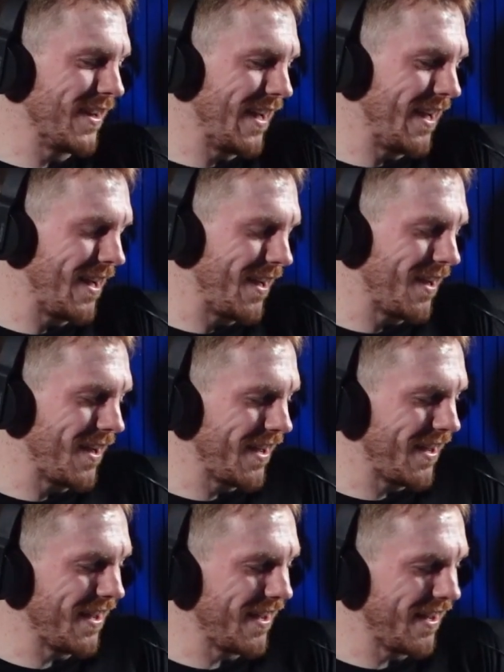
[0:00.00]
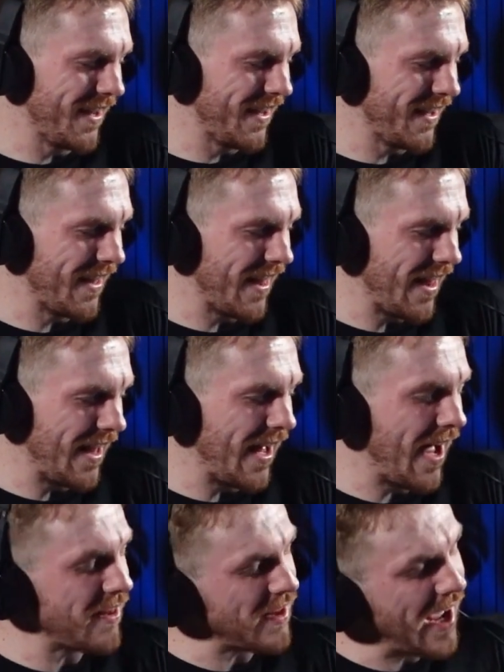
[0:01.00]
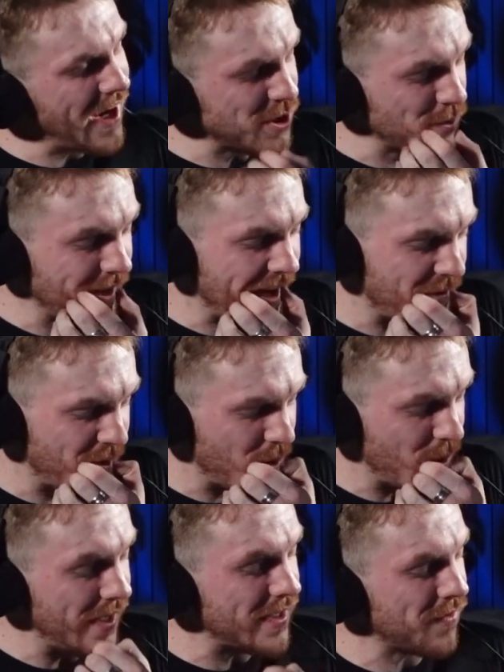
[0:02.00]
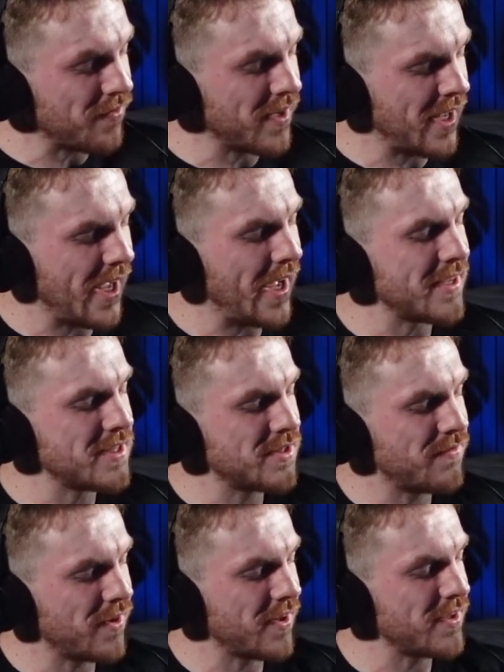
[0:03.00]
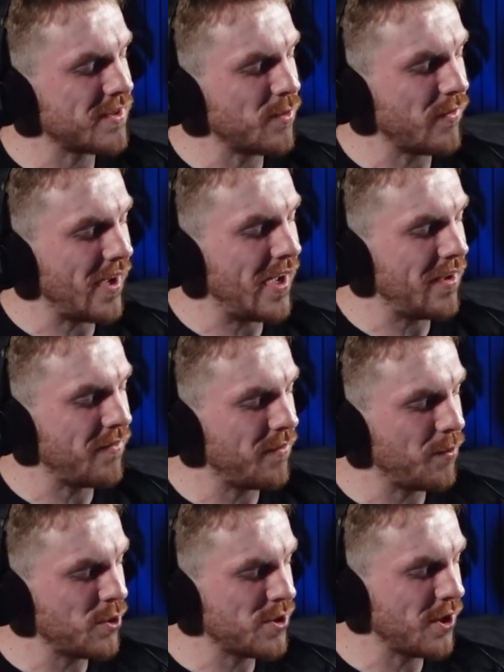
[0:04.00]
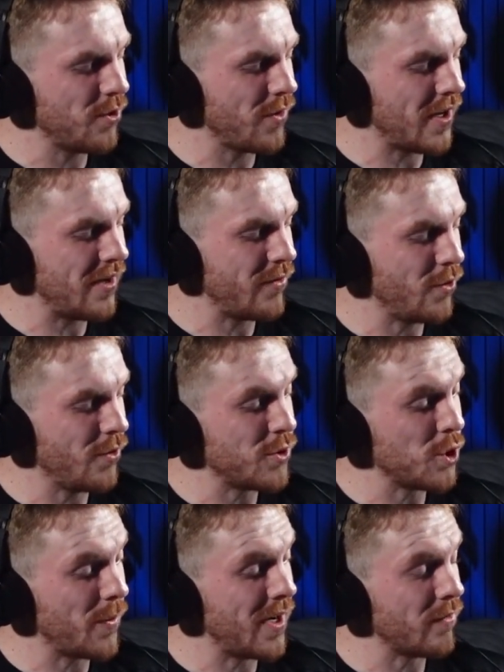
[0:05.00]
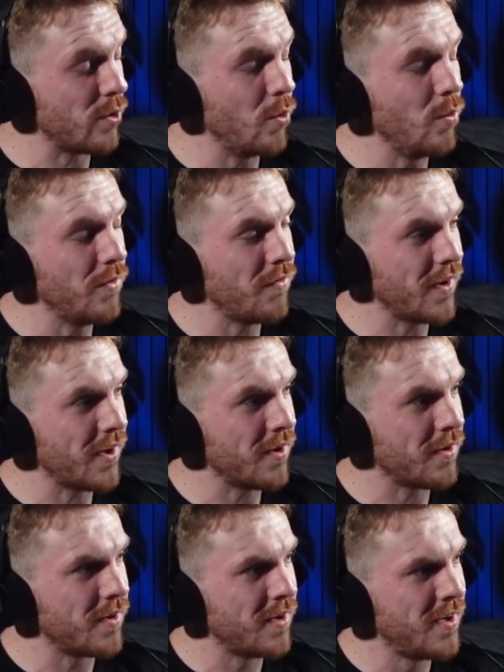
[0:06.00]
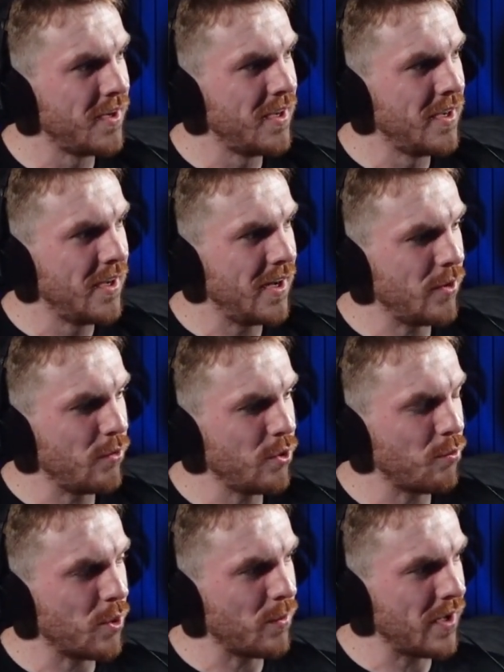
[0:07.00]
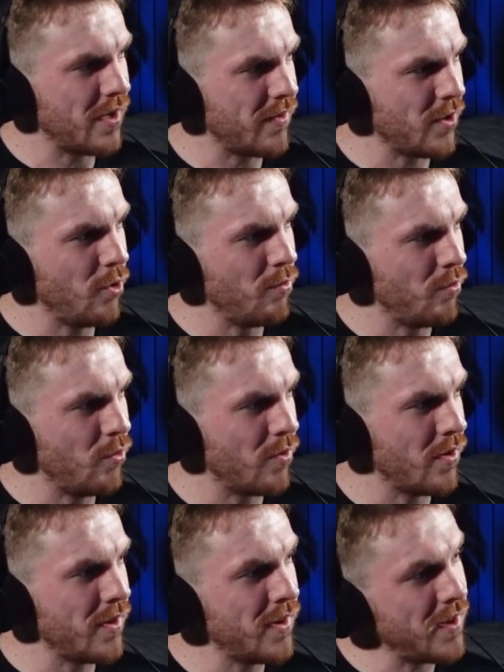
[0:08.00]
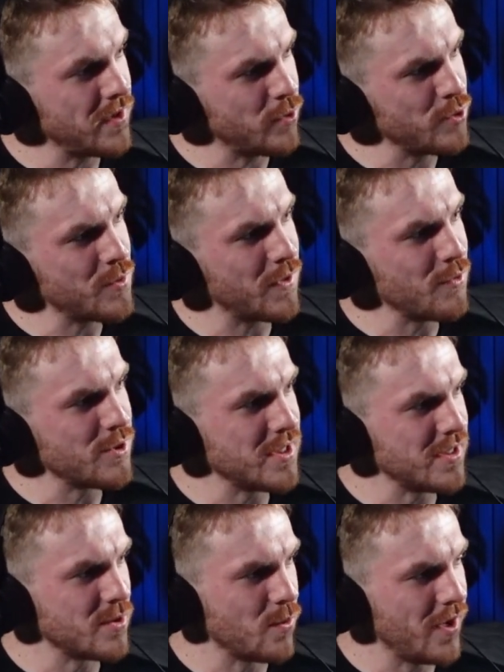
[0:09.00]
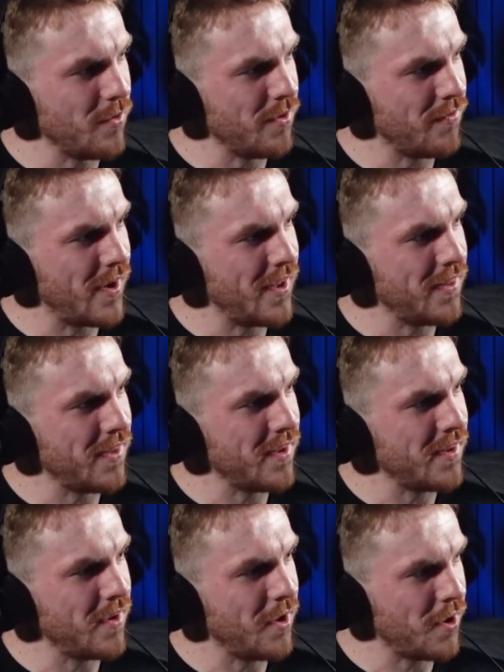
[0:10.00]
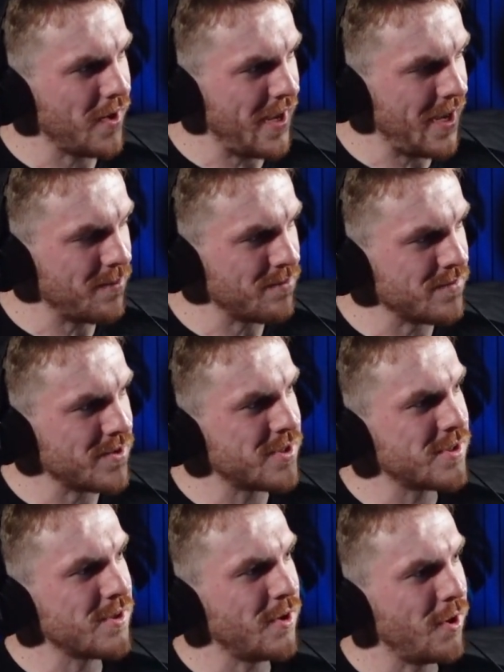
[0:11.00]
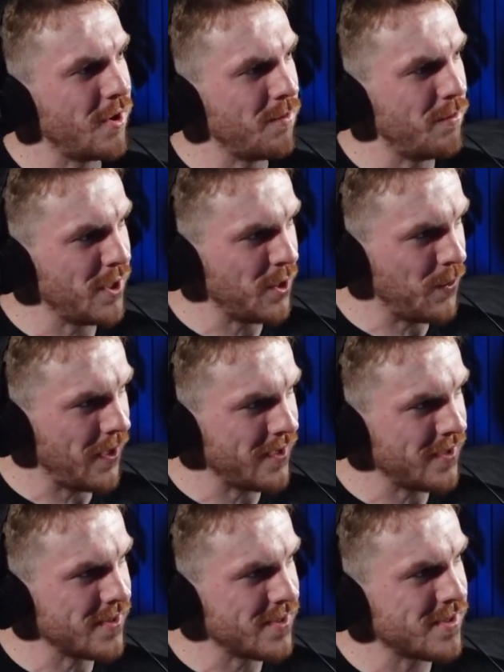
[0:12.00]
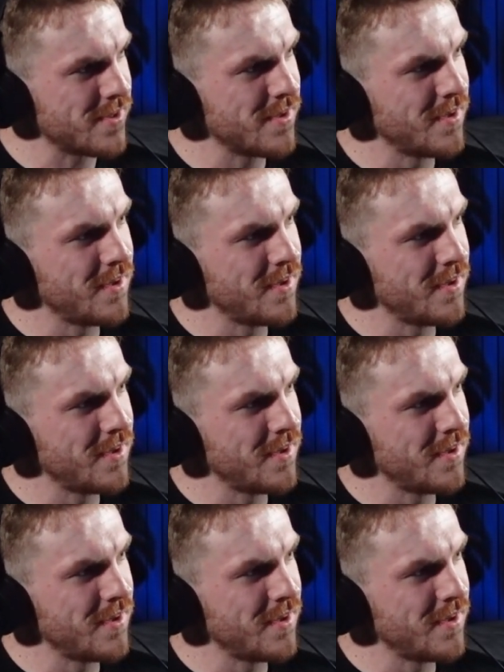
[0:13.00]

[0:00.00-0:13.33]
I actually only have 3 different casts for this movie. I have Pussy Galore, I have Oddjob, and I have Goldfinger. I know you'll probably have a lot more. It goes without saying as well the fact that our M's, our Moneypennies,